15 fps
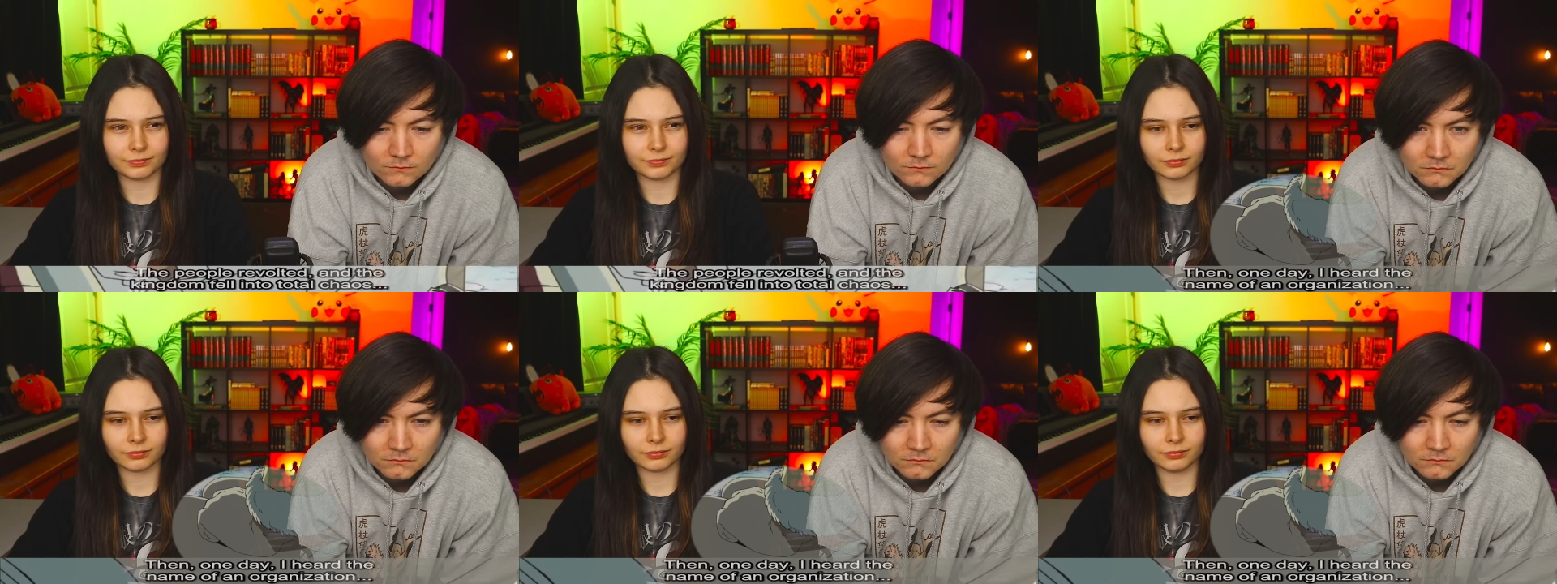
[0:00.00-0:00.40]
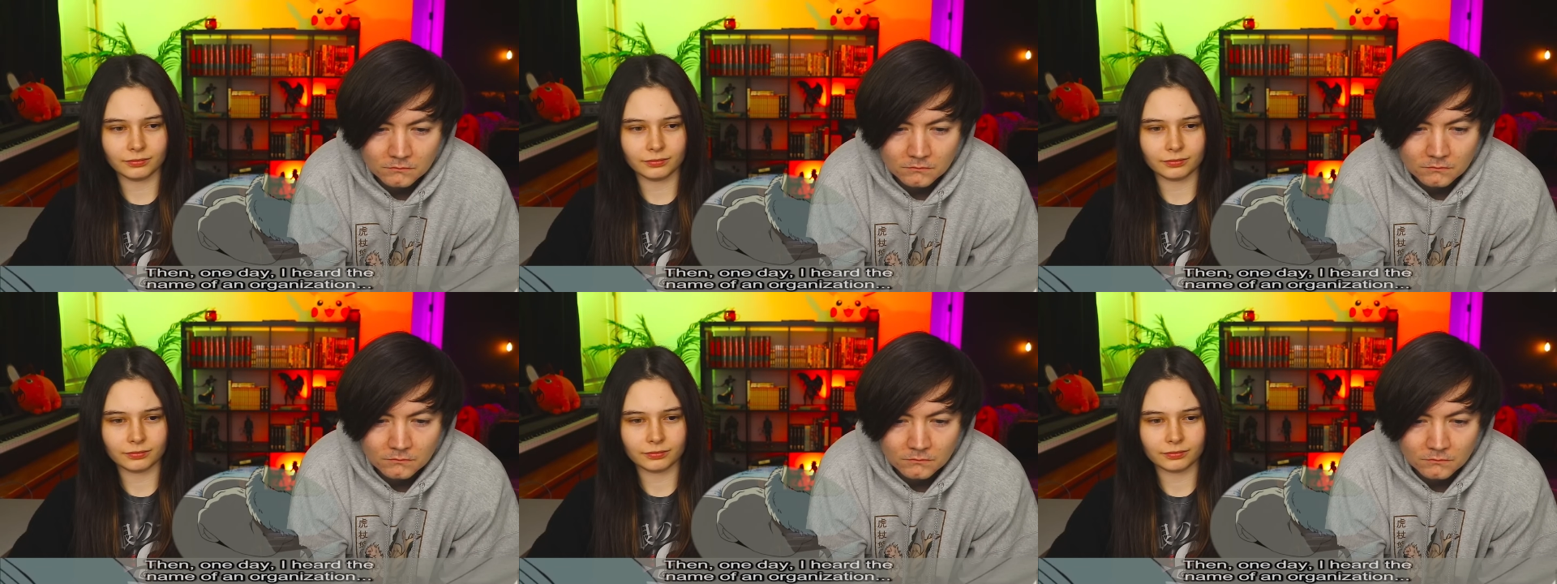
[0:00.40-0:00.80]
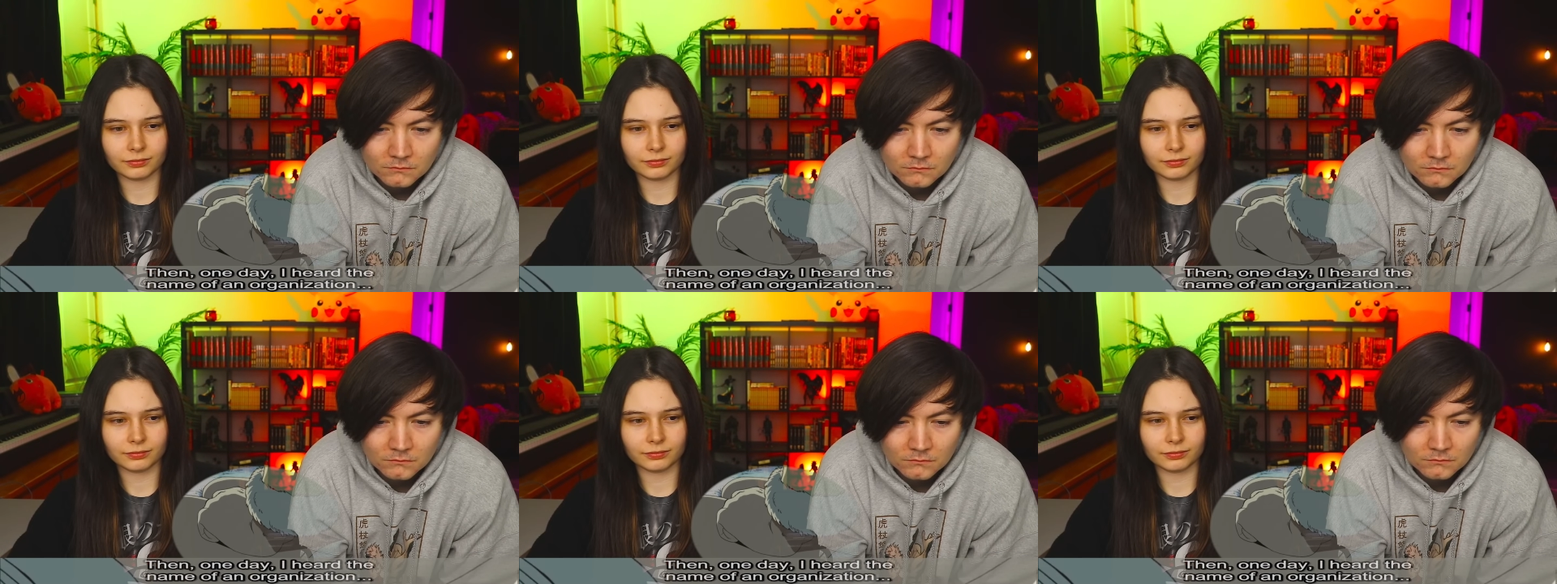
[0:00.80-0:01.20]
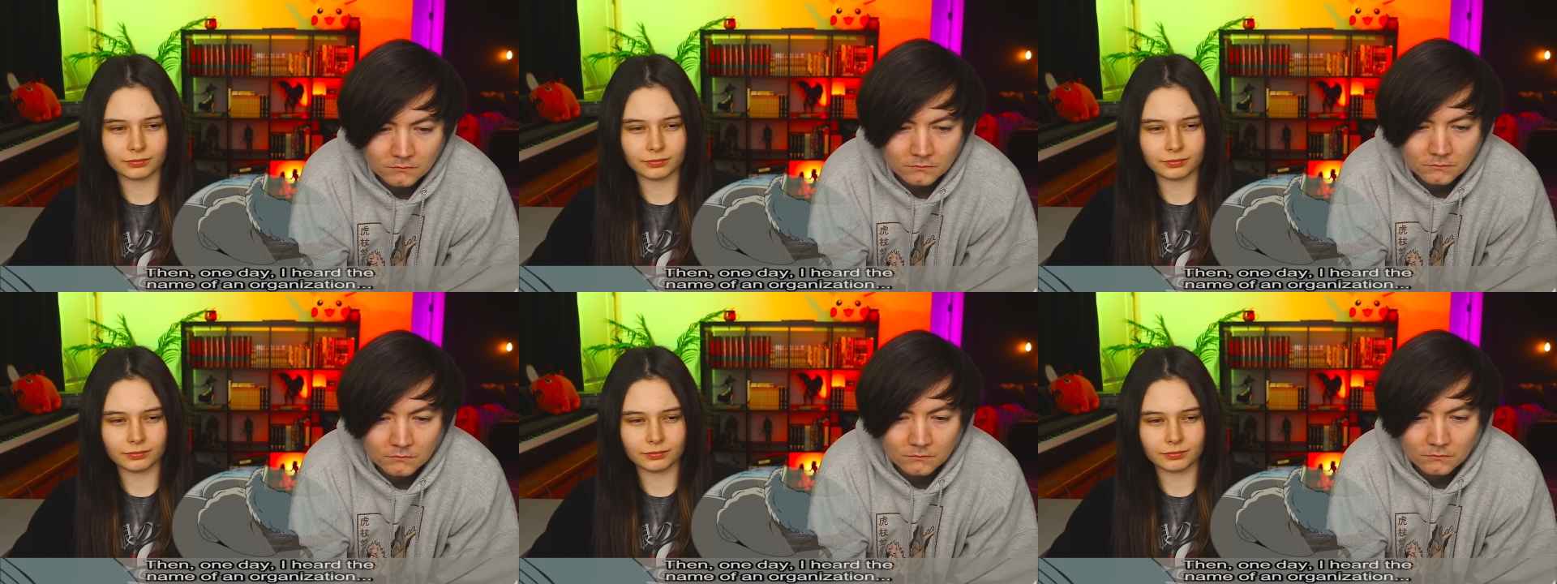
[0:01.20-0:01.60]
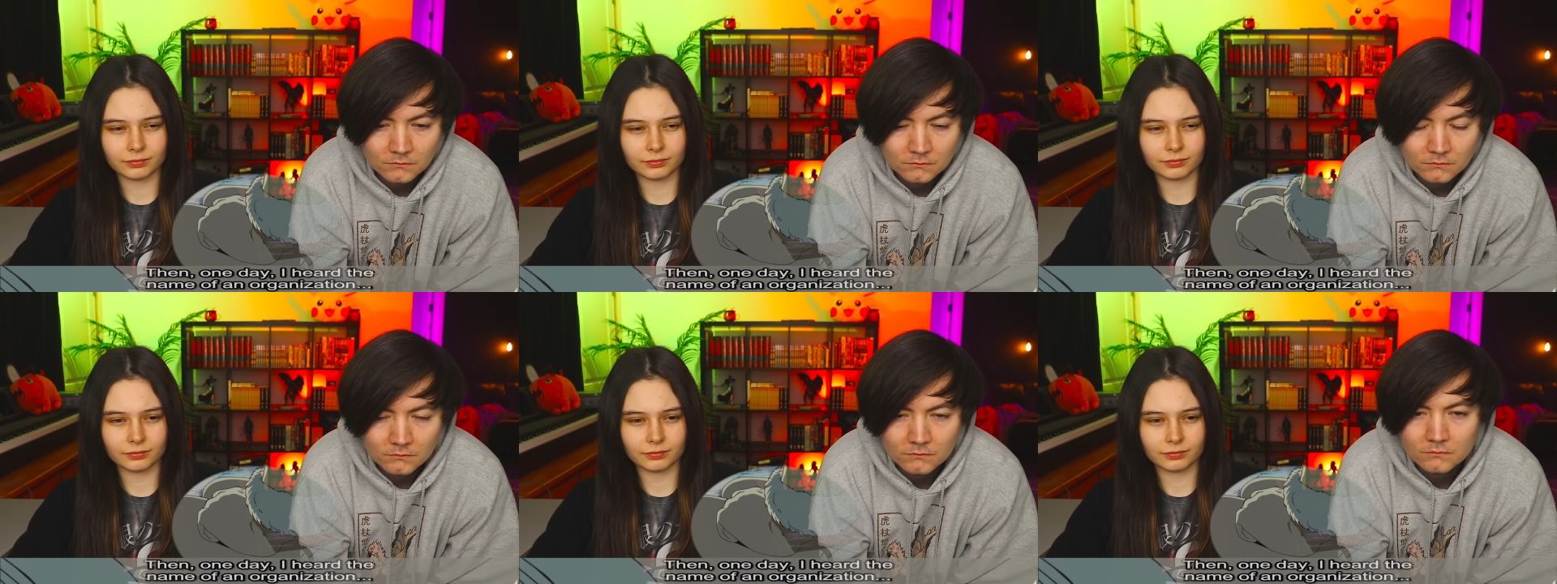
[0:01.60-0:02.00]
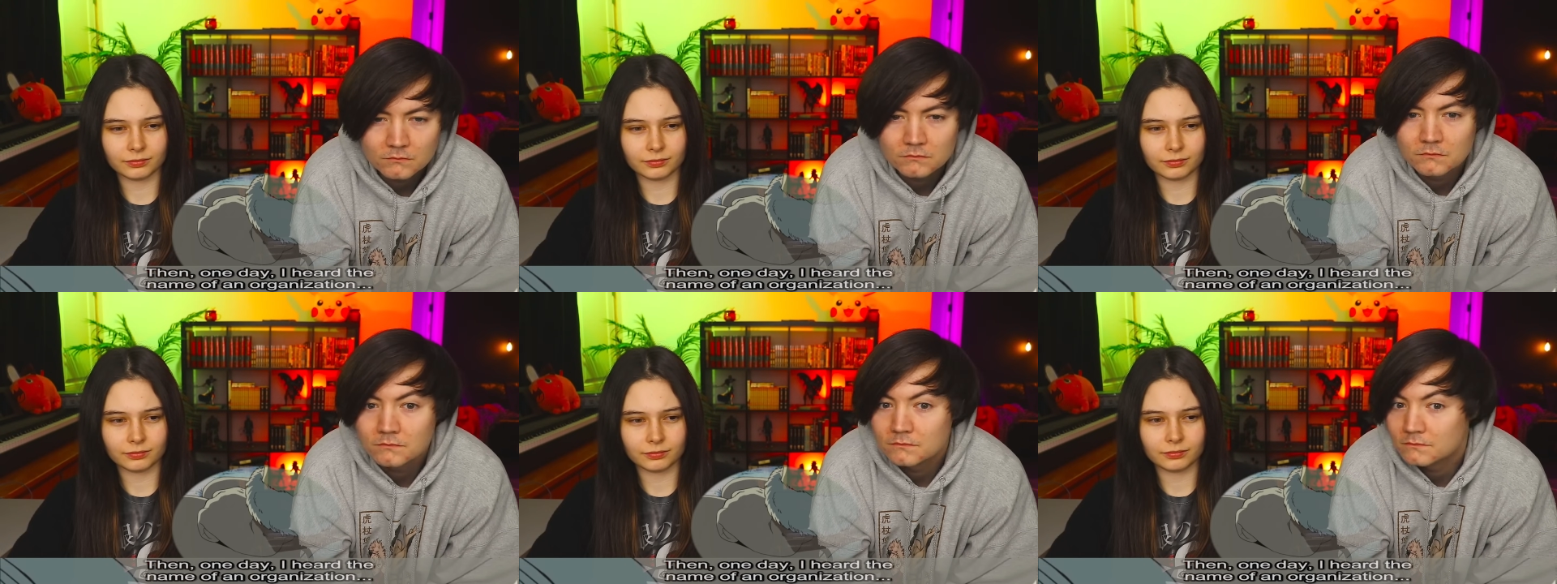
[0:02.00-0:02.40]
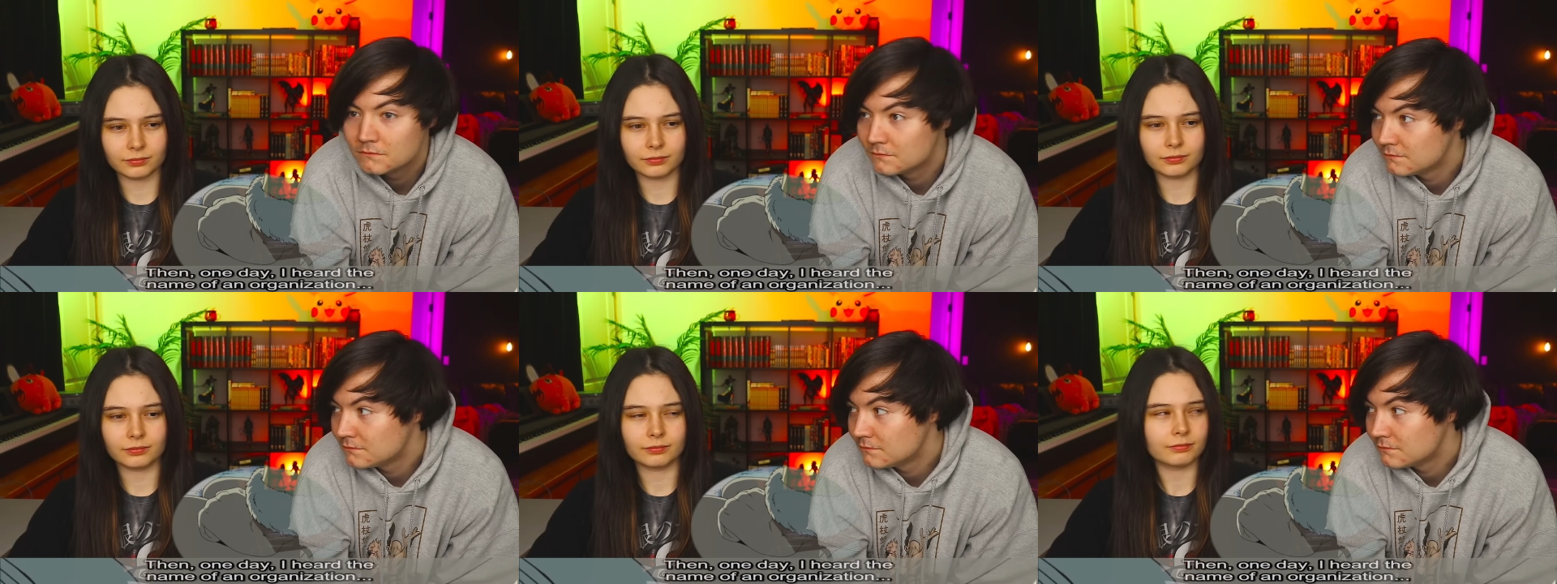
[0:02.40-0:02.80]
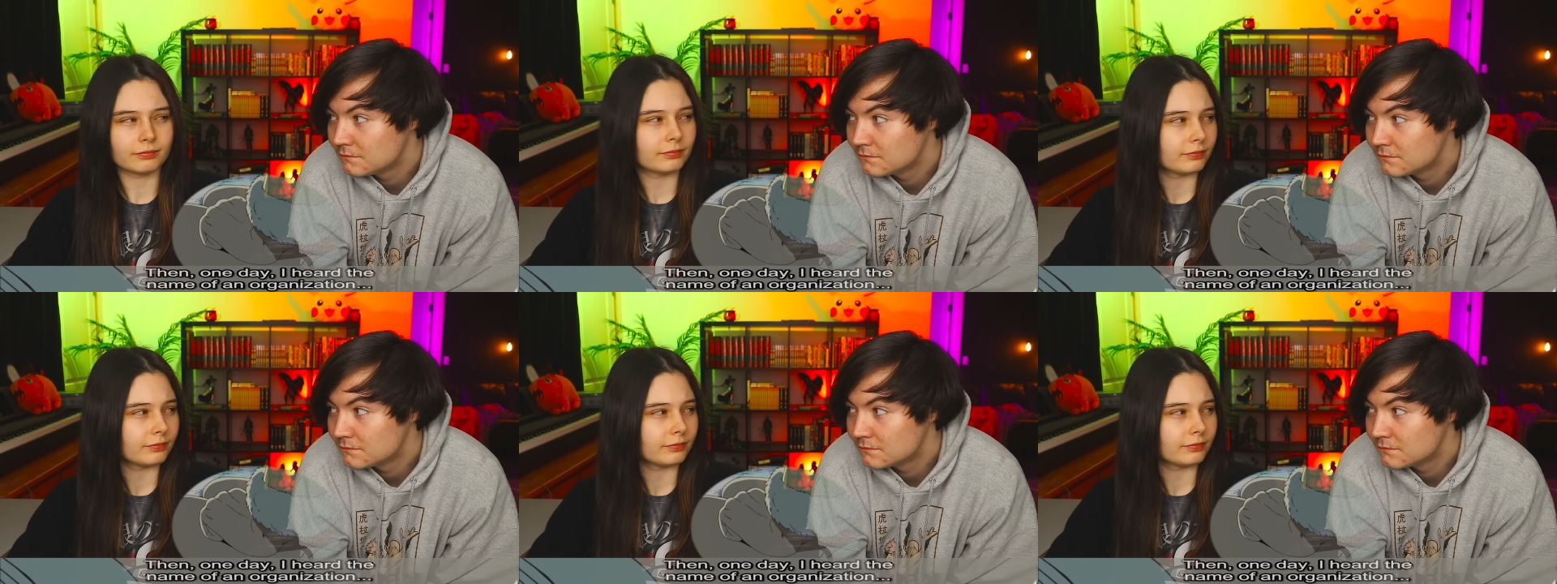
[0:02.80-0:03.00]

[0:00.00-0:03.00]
Nobody speaks.